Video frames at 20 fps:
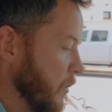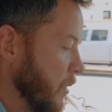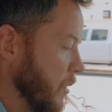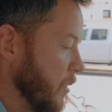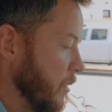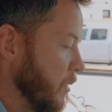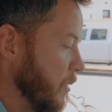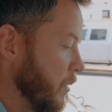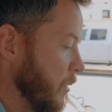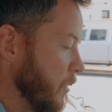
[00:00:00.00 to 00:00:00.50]

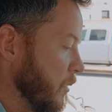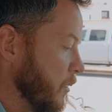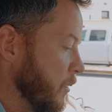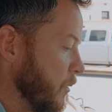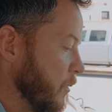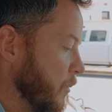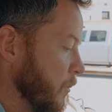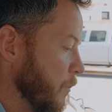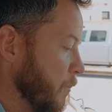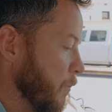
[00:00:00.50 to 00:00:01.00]
Our
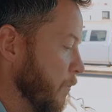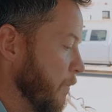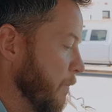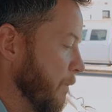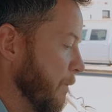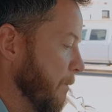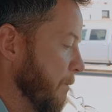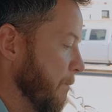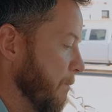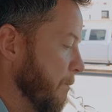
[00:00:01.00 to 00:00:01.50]

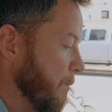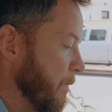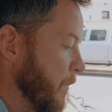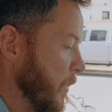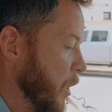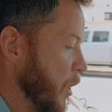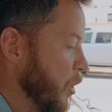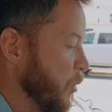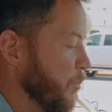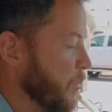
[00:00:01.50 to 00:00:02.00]

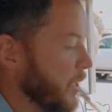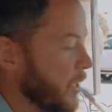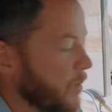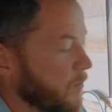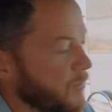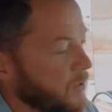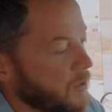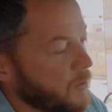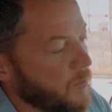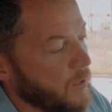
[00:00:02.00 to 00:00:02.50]

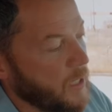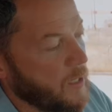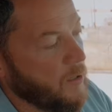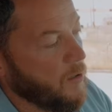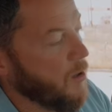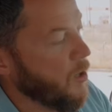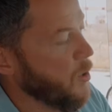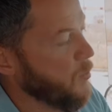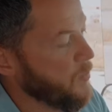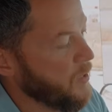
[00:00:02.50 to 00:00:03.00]
RPM. So we got
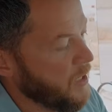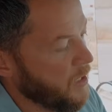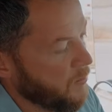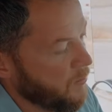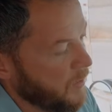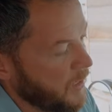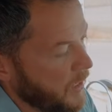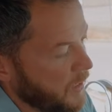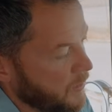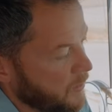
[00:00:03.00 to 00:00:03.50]
our
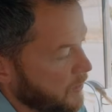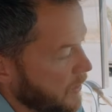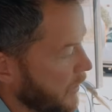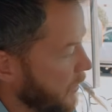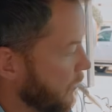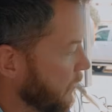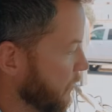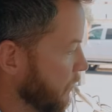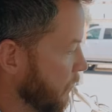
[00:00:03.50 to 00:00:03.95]
RPM gauge, right?